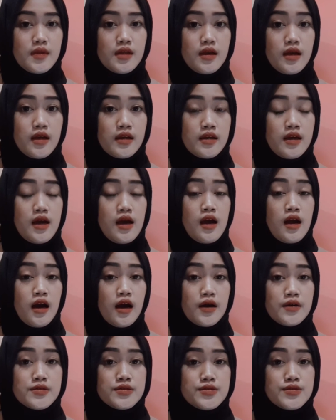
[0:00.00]
And
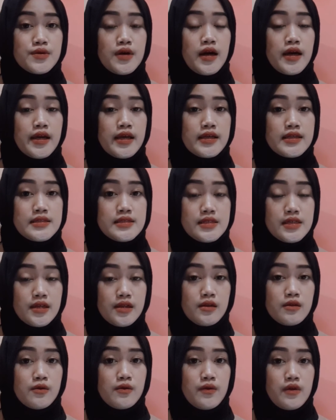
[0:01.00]
how do I
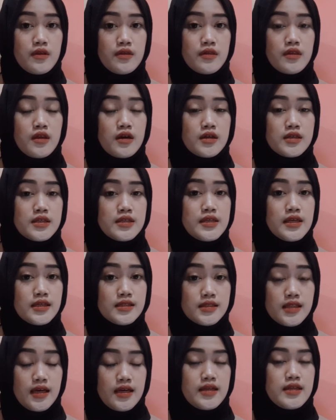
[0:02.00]
deal with the
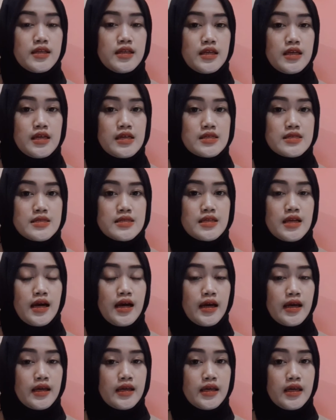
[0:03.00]
deadline is
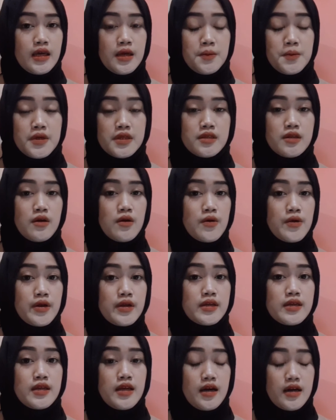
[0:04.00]
I keep it
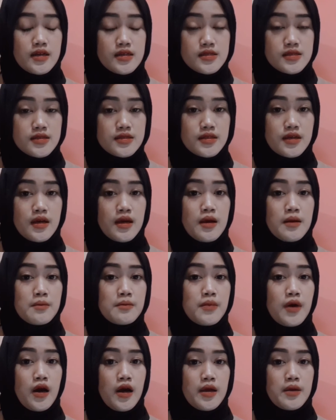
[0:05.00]
organized
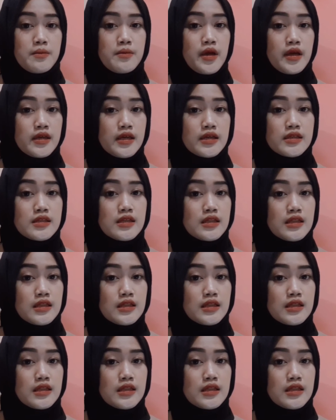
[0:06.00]
by making the